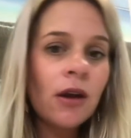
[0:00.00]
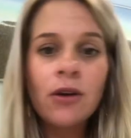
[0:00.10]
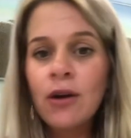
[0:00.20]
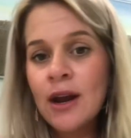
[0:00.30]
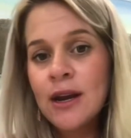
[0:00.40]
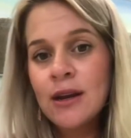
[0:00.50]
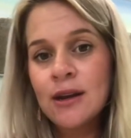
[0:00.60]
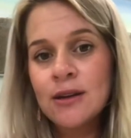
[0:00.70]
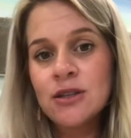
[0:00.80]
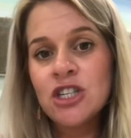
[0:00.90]
Craig
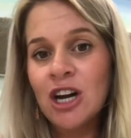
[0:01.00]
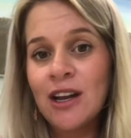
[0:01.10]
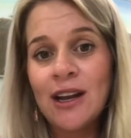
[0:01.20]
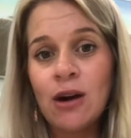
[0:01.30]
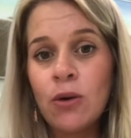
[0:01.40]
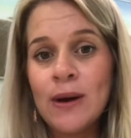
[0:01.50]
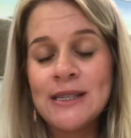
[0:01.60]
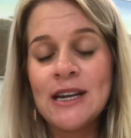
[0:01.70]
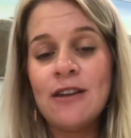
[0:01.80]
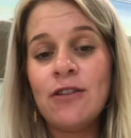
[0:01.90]
and Charlie are
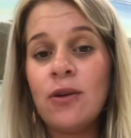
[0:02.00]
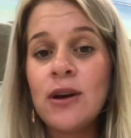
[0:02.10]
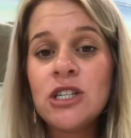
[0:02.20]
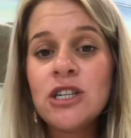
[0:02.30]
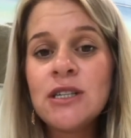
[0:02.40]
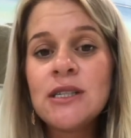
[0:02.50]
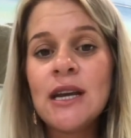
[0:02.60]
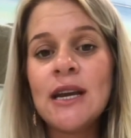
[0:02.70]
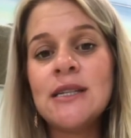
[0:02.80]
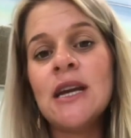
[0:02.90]
always there for questions,
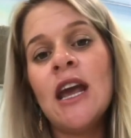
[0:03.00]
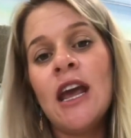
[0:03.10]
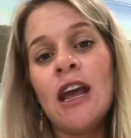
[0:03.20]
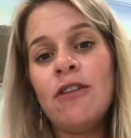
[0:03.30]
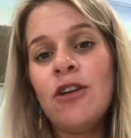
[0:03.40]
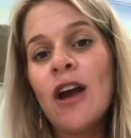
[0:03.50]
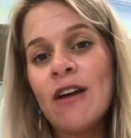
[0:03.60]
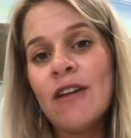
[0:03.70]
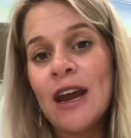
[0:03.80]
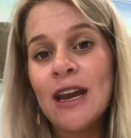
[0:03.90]
and if you
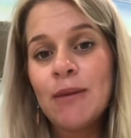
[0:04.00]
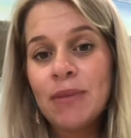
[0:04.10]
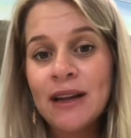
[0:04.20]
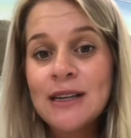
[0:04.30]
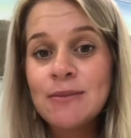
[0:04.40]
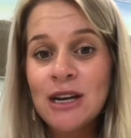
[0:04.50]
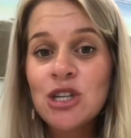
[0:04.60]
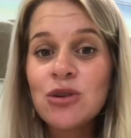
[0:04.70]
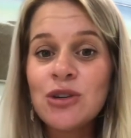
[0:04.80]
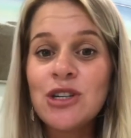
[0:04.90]
have any, please make
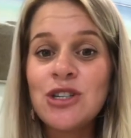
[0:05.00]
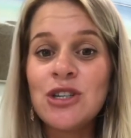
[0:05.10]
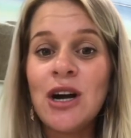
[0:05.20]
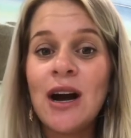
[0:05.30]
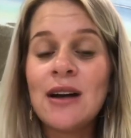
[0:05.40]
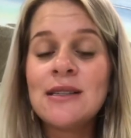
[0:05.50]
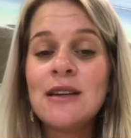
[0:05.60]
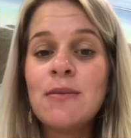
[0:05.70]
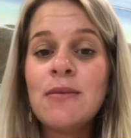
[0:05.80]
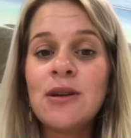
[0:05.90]
sure you do ask
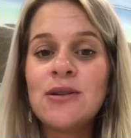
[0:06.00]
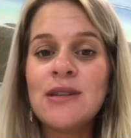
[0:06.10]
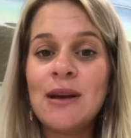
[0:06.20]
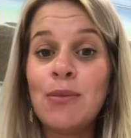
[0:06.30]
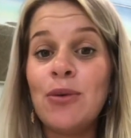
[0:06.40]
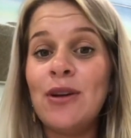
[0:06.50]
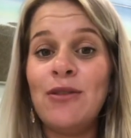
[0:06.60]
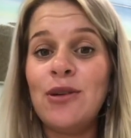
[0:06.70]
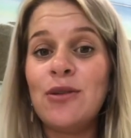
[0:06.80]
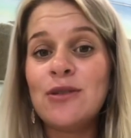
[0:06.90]
them, because they will
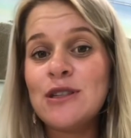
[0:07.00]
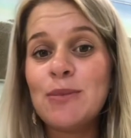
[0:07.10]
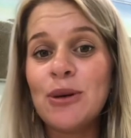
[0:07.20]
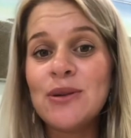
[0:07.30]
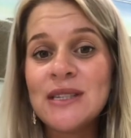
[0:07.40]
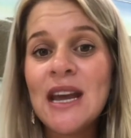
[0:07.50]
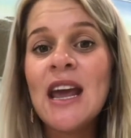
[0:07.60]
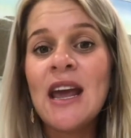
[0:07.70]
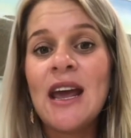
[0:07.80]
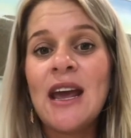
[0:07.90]
give you a response
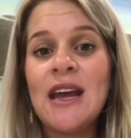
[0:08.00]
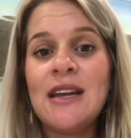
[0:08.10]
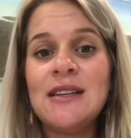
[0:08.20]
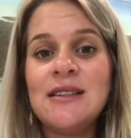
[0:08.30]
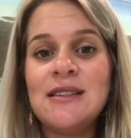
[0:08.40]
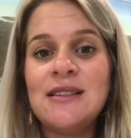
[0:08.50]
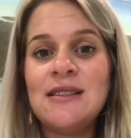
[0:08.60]
and